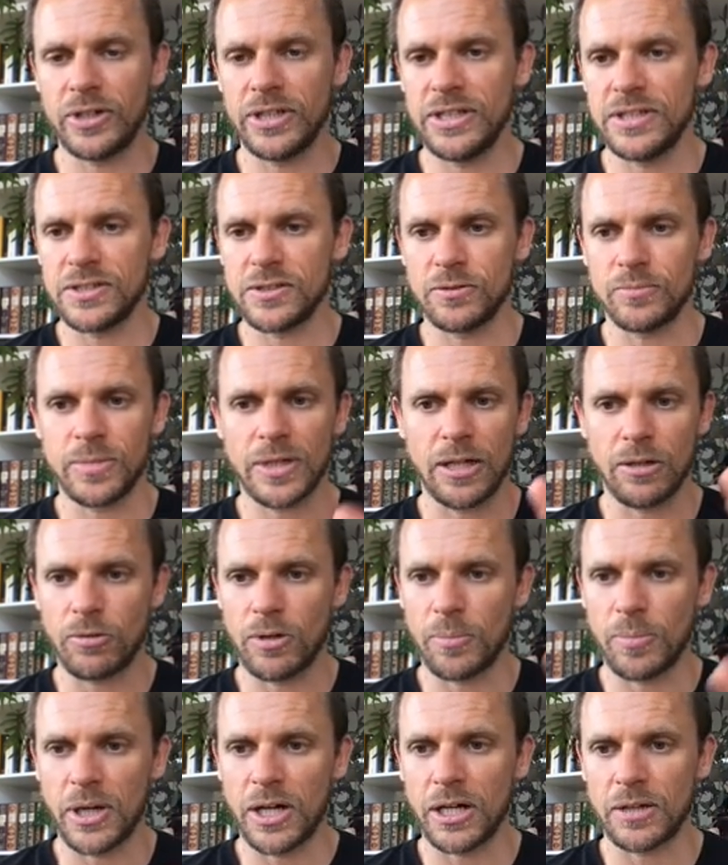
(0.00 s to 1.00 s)
Yizhong
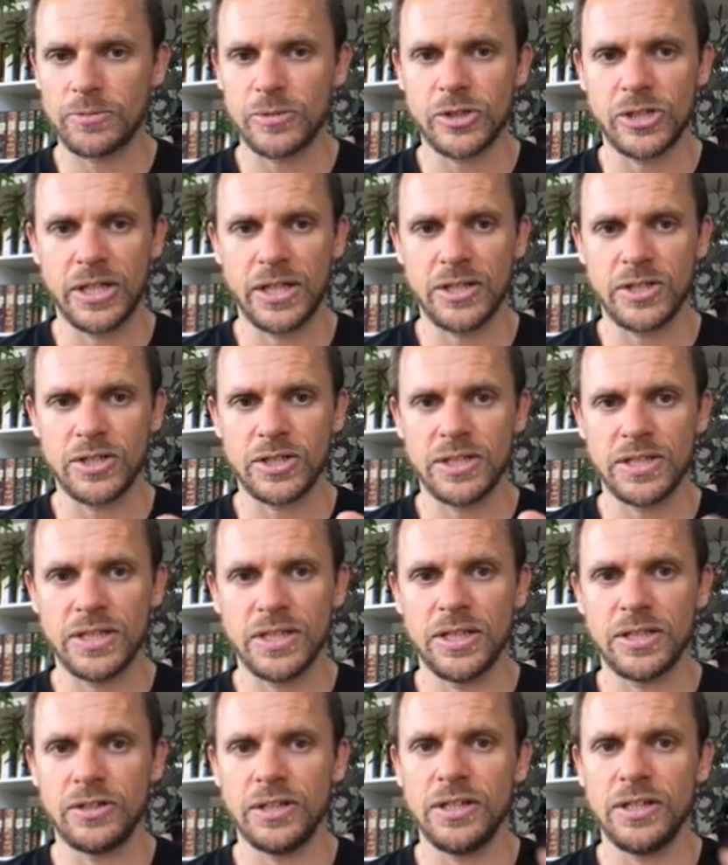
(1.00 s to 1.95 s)
Bagua palm changes here,